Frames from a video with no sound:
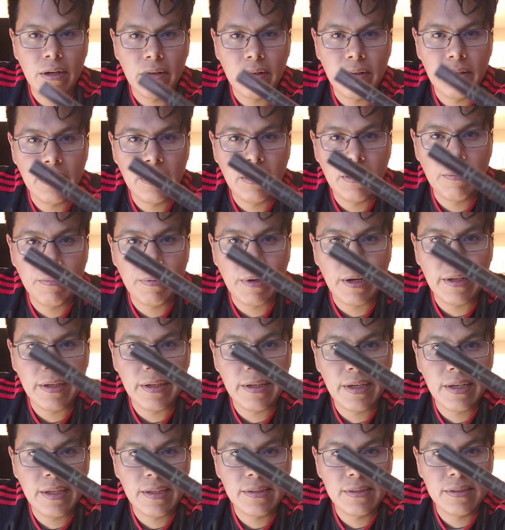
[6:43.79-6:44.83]
You probably
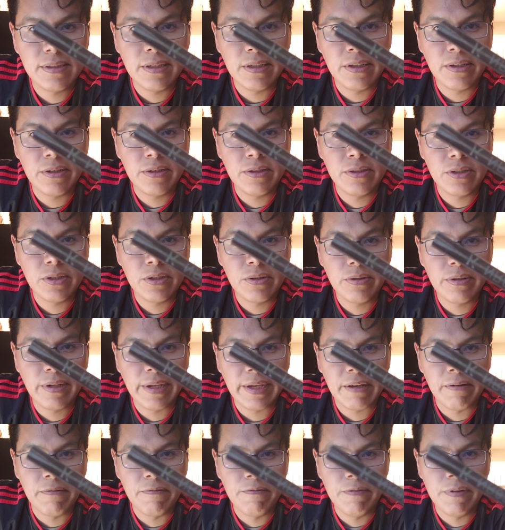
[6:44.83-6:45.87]
can't see it. There's
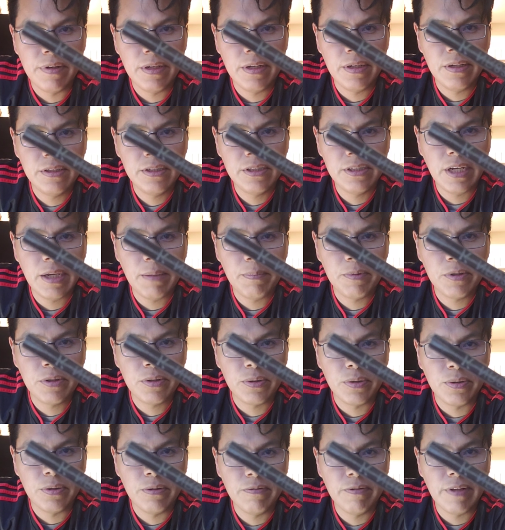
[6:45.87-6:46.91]
like a V-shaped
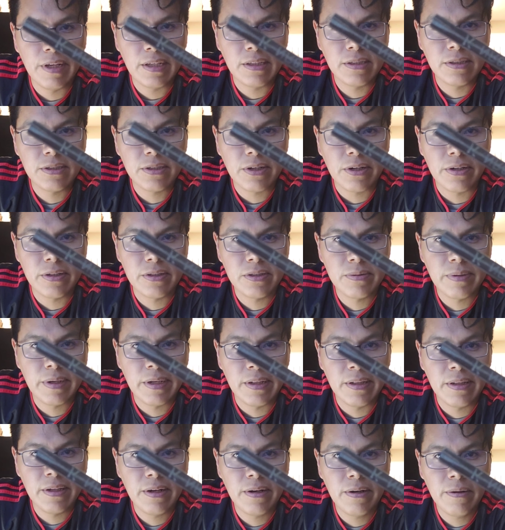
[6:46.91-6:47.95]
groove that starts
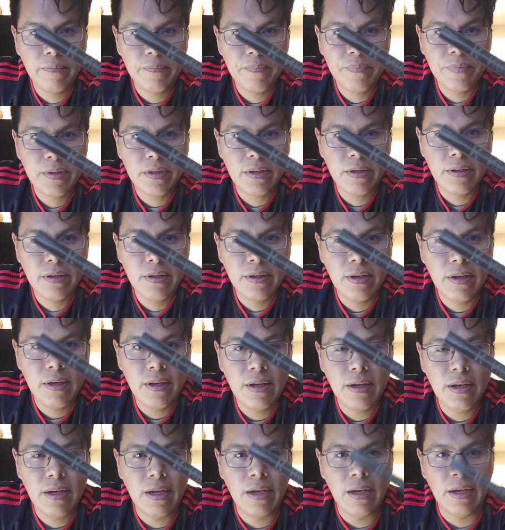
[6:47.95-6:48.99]
right there.
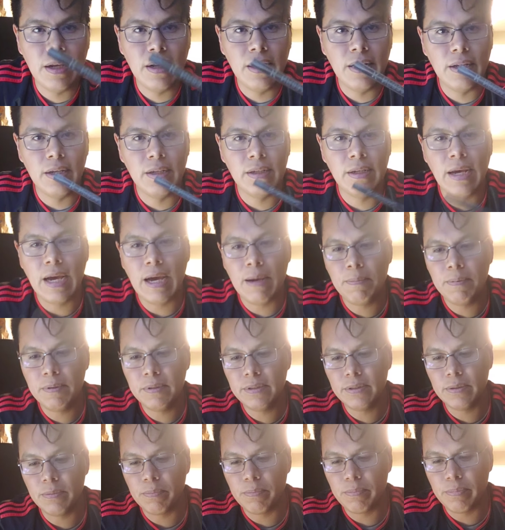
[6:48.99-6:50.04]
And it happens
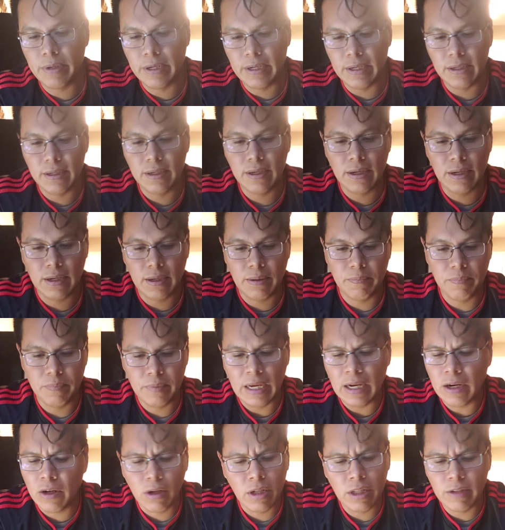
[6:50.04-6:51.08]
to break,
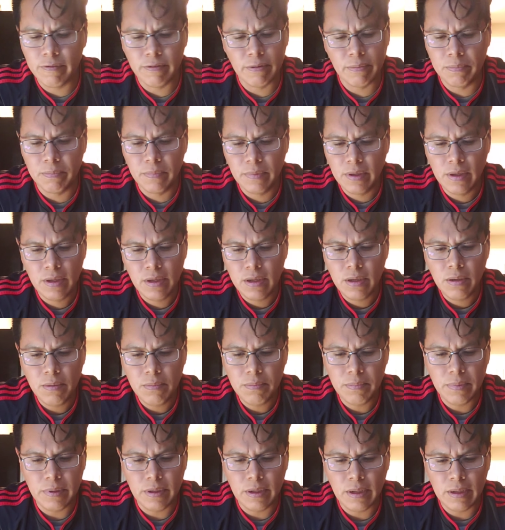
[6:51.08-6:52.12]
not all of them,
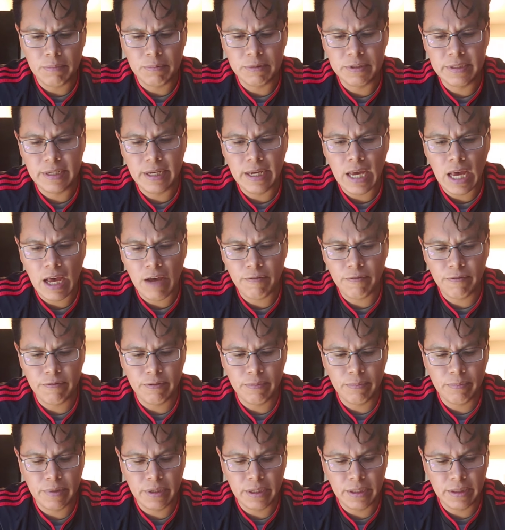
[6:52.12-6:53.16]
but I would say half of
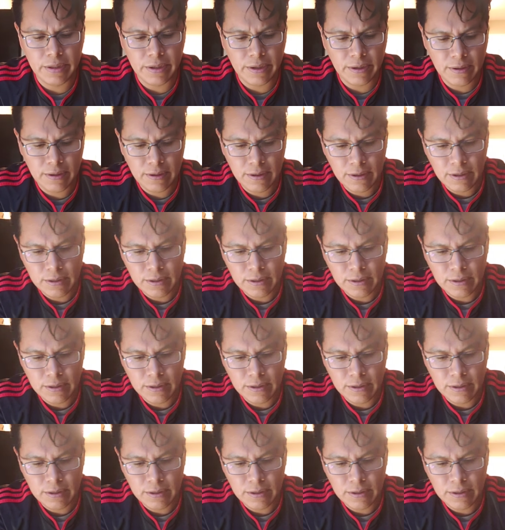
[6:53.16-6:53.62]
them right there.